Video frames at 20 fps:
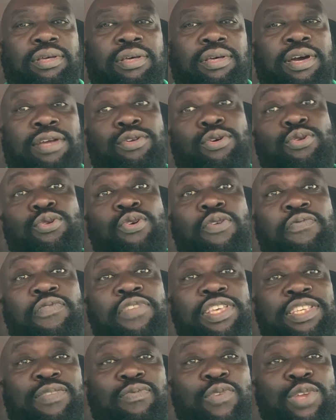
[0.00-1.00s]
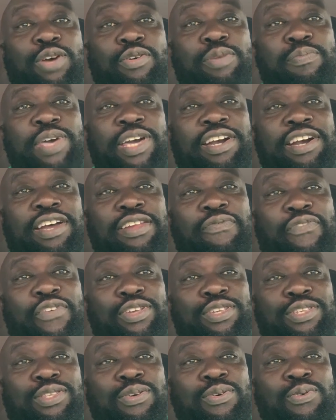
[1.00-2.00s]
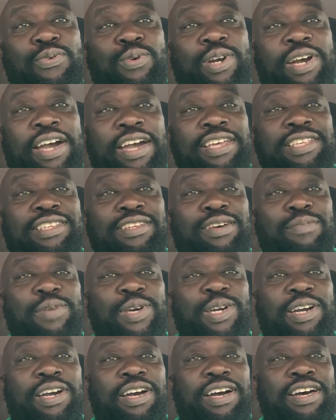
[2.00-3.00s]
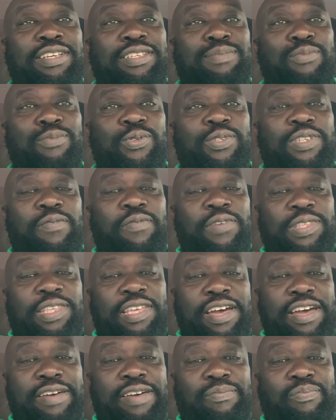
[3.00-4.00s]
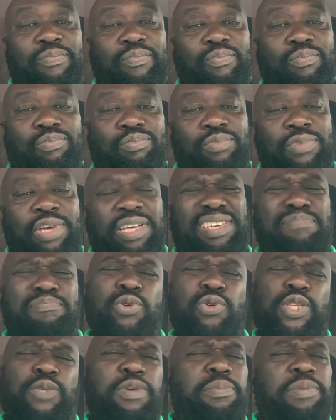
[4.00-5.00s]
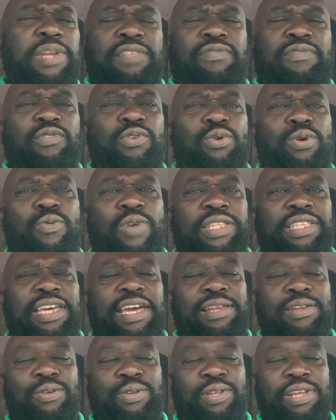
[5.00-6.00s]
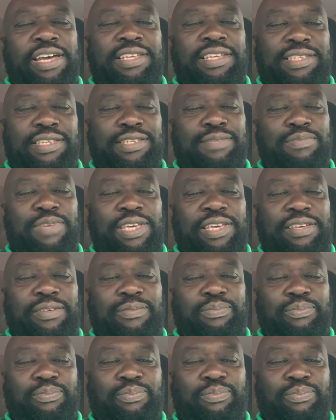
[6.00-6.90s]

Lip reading: I don't know if this video will make a difference to you guys, because most of the time, most people don't even know what I look like. This is me.